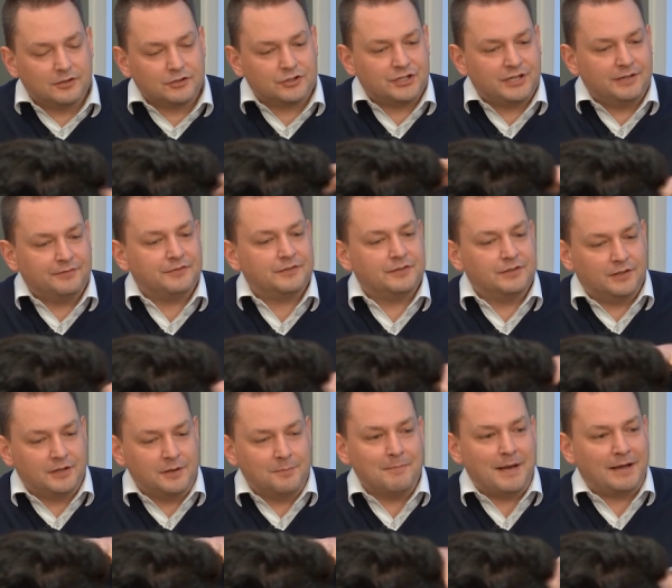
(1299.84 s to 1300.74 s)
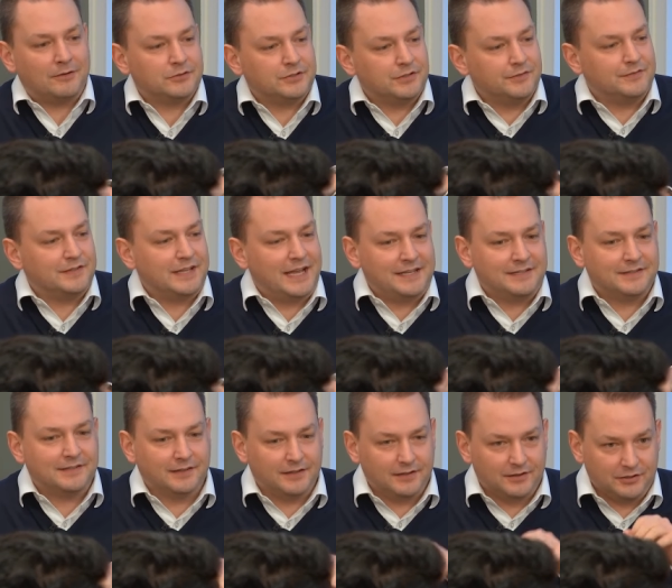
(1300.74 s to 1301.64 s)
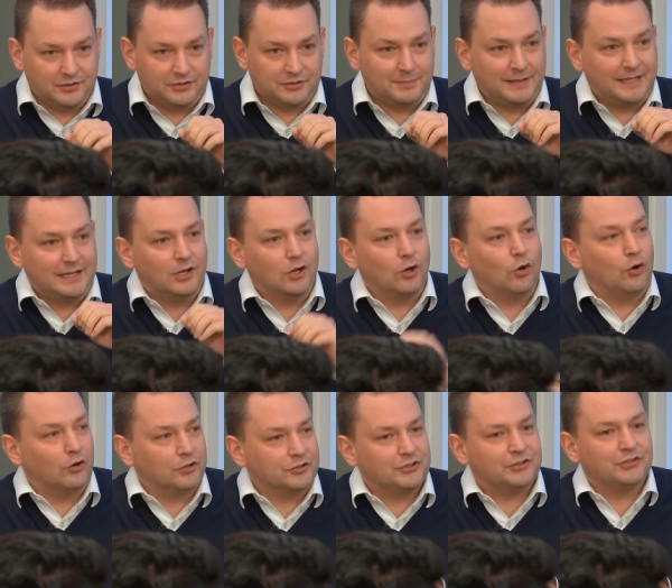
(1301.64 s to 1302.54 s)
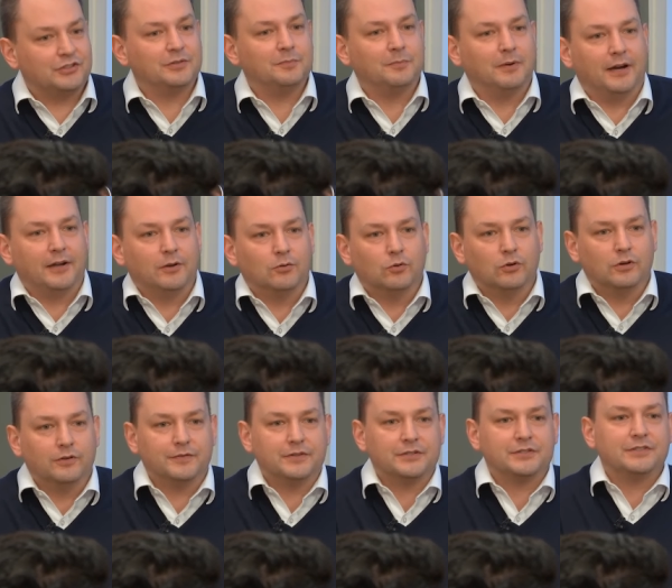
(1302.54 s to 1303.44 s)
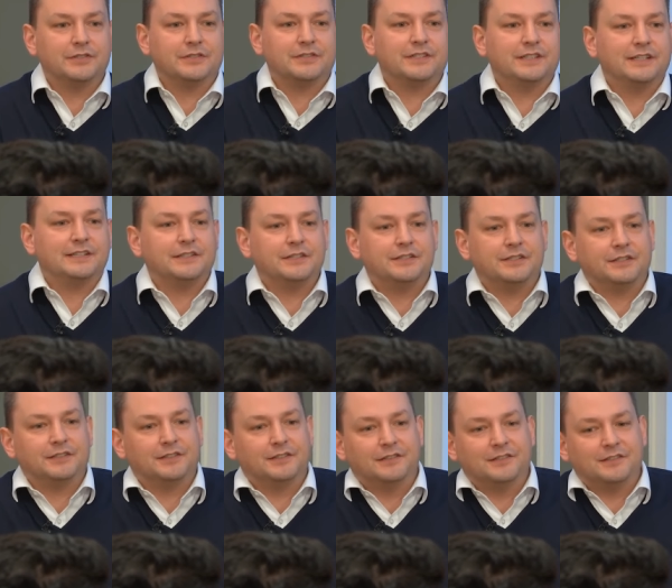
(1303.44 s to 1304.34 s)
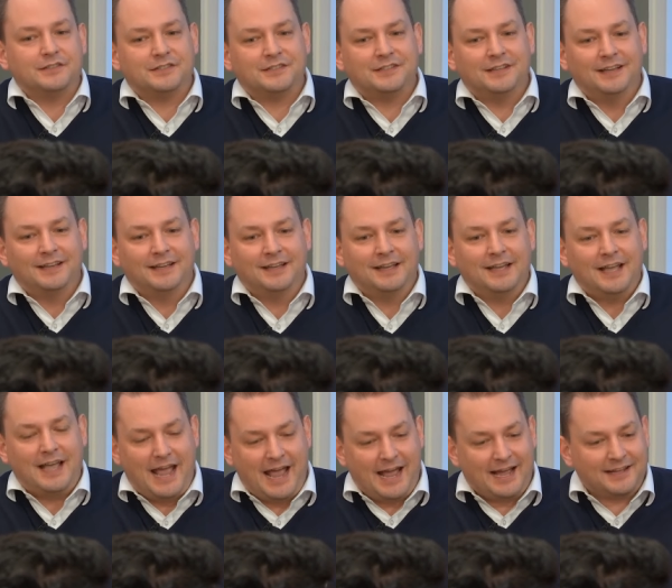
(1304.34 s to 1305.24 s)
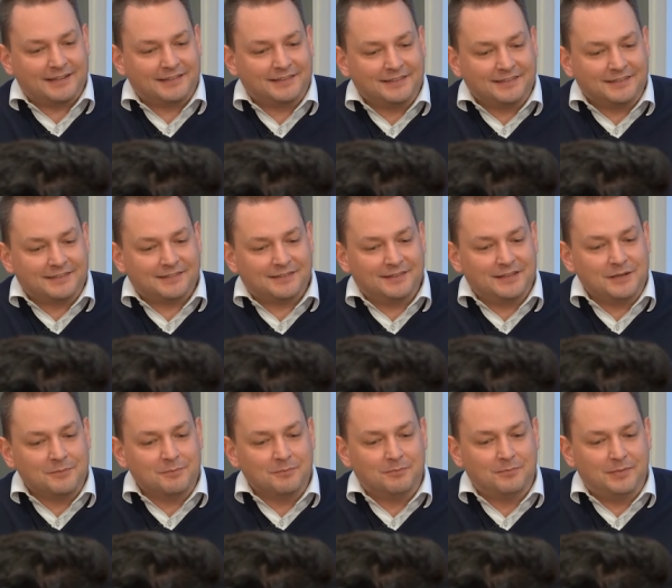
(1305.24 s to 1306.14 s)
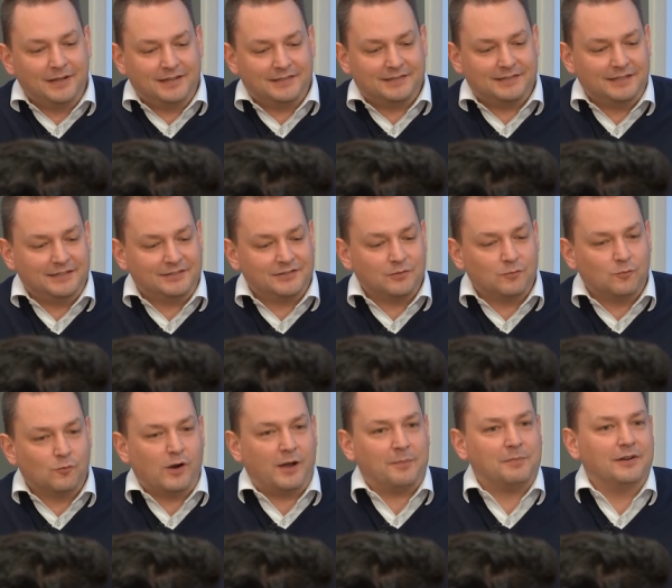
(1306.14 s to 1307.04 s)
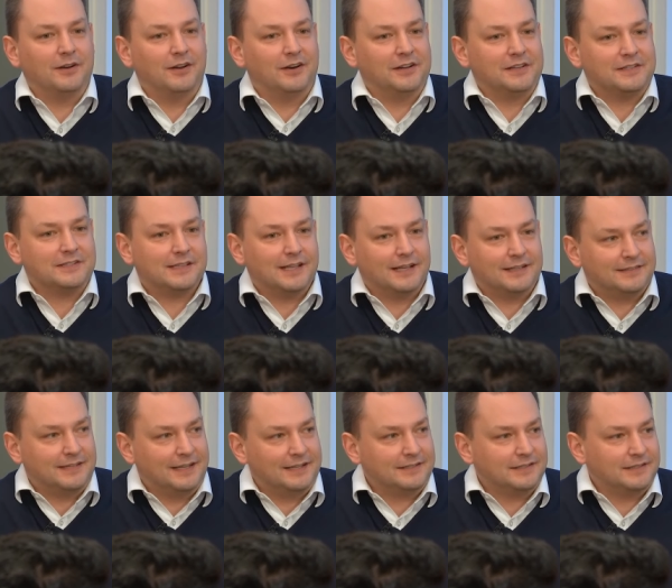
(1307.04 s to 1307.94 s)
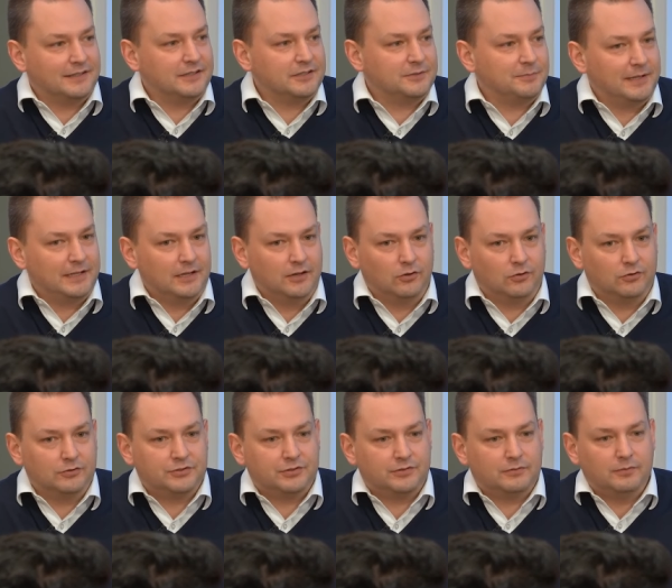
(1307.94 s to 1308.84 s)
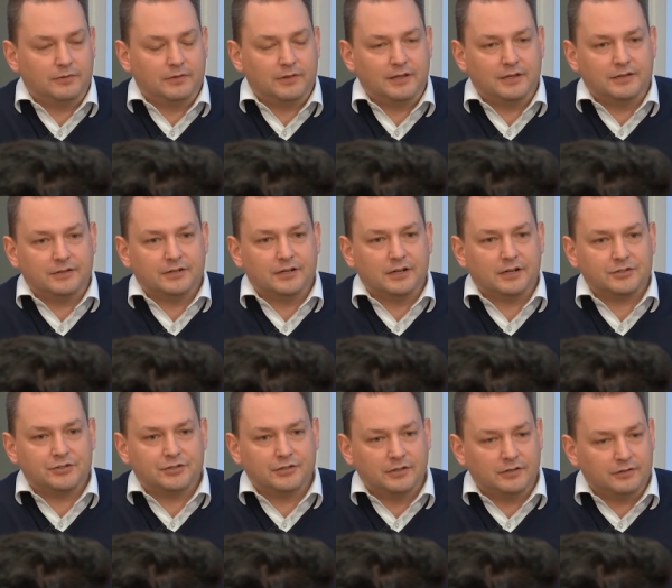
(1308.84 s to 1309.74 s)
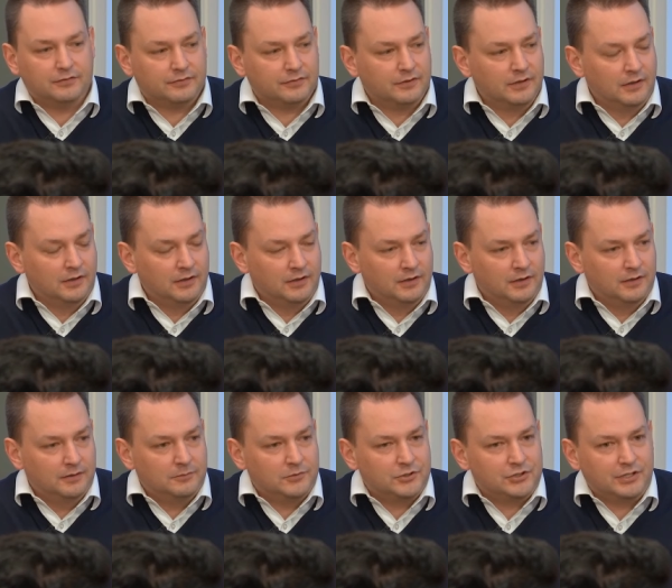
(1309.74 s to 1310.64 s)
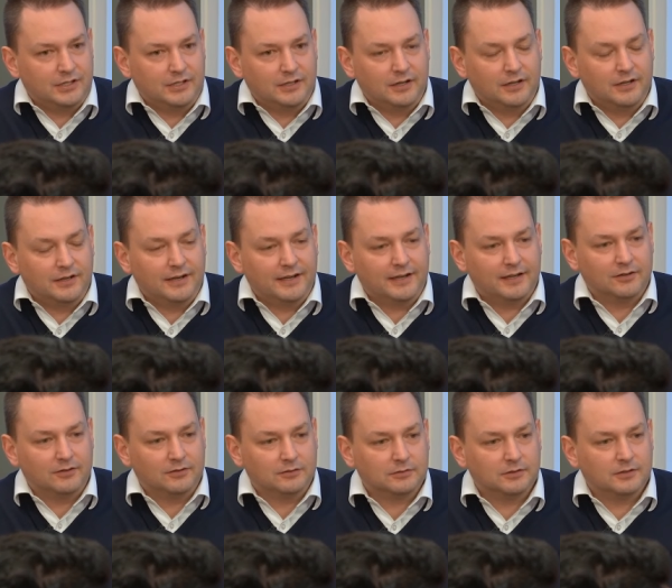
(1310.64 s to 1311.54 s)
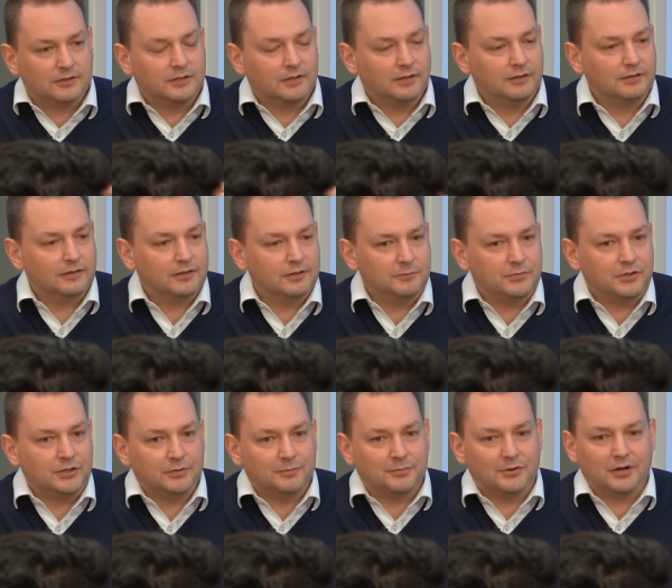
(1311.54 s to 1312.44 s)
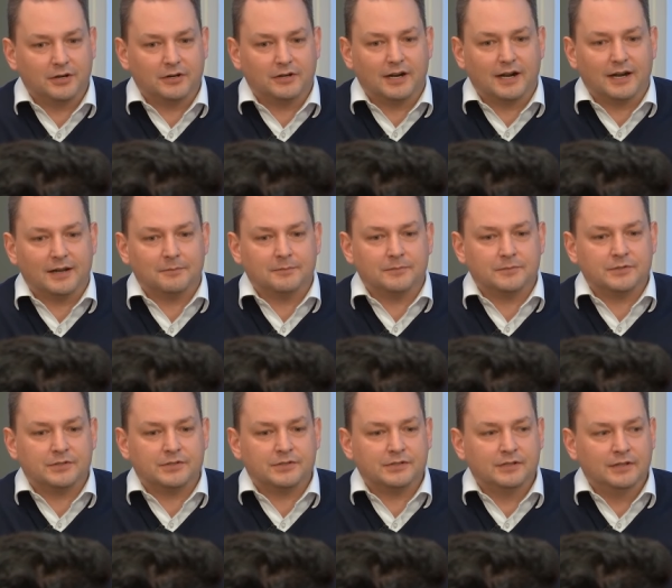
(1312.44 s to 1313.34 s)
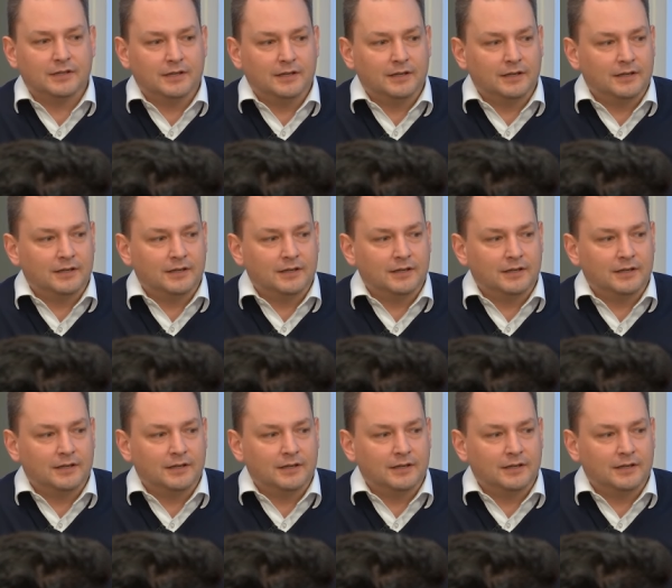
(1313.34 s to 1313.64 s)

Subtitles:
the shift to the amount of data that has been lost by all of us as citizens, and the ability to weaponize that data that's been lost with the introduction of machine learning or computer programs